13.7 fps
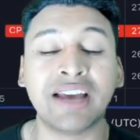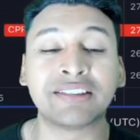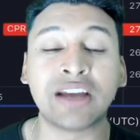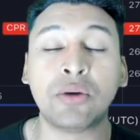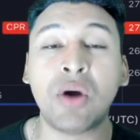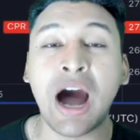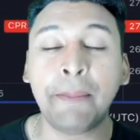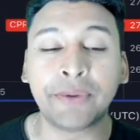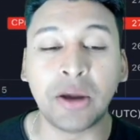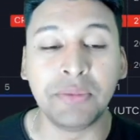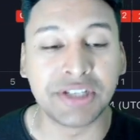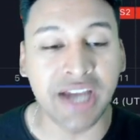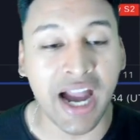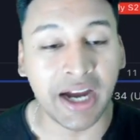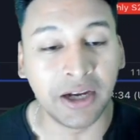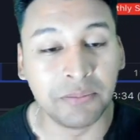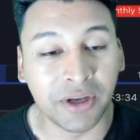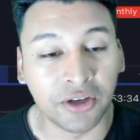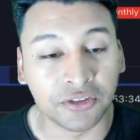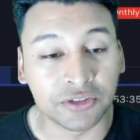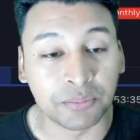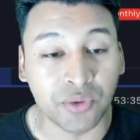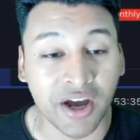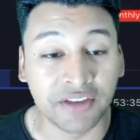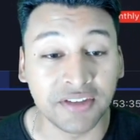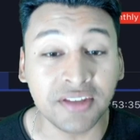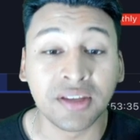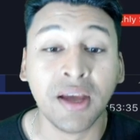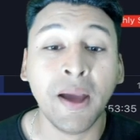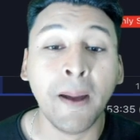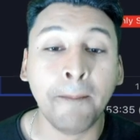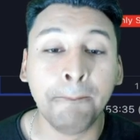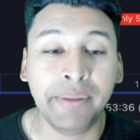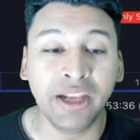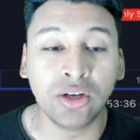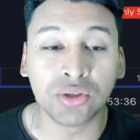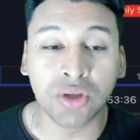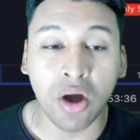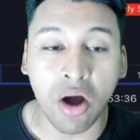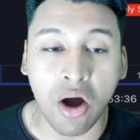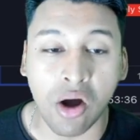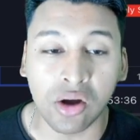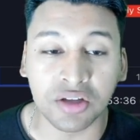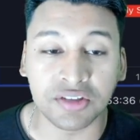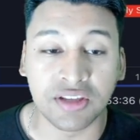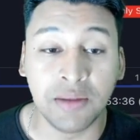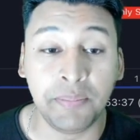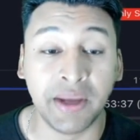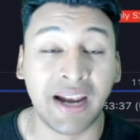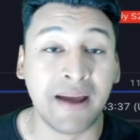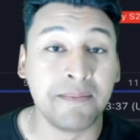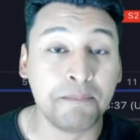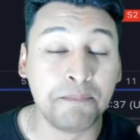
as our upcoming target because the price is below the August CPR line.